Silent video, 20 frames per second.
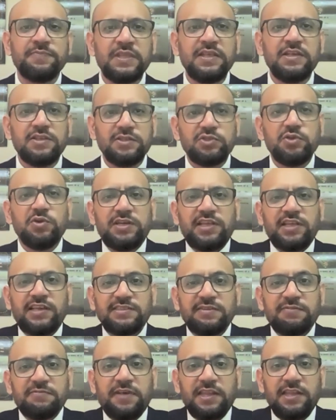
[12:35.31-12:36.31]
So it has a
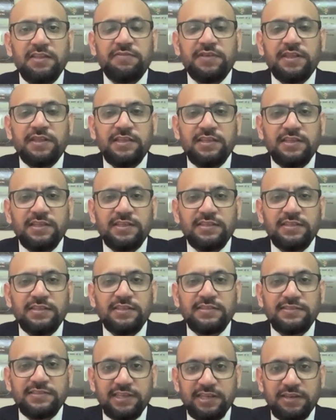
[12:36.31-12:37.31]
very, very
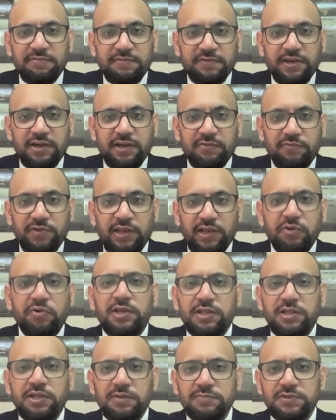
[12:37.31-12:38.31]
significant value in
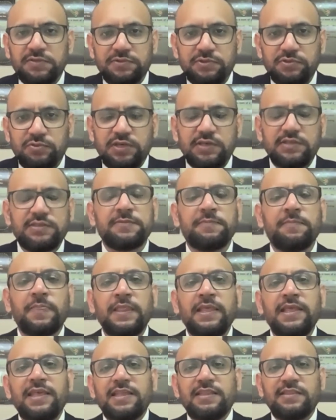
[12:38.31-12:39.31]
terms of students.
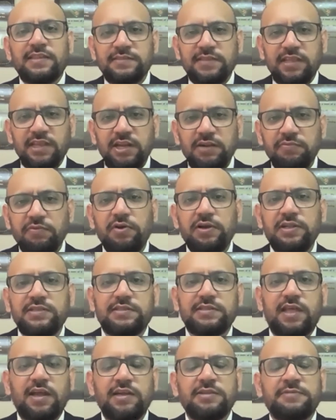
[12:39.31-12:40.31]
The second point is
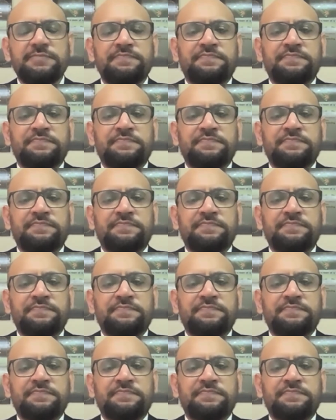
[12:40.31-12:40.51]
that